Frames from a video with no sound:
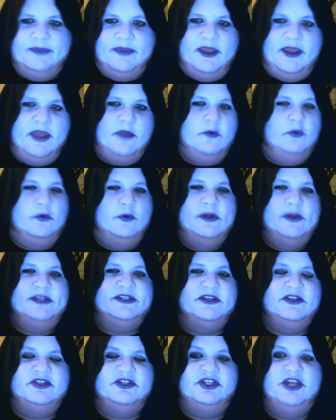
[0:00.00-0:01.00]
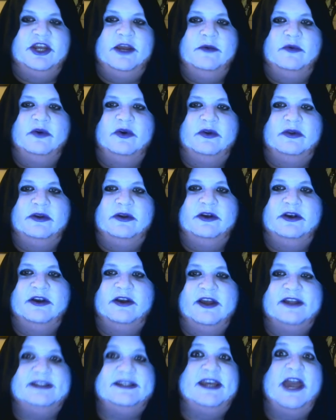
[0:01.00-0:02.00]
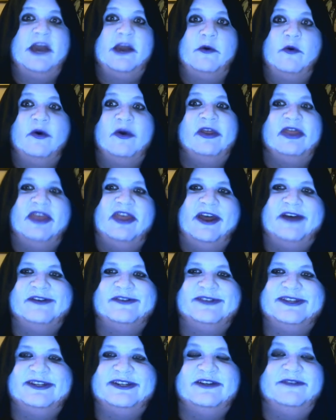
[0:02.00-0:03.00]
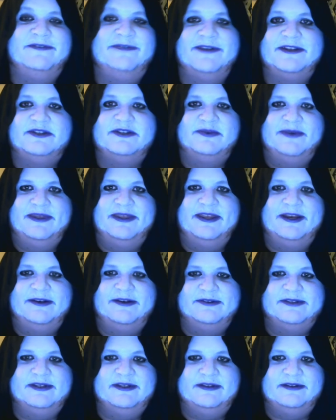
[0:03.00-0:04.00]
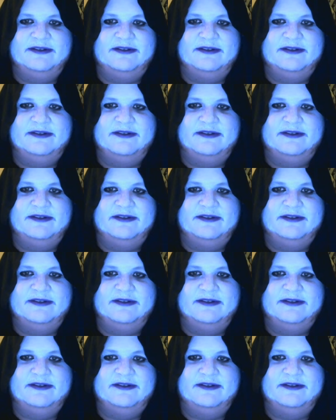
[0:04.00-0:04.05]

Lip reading: A wizard J ruler, attack 1000, defense 1000.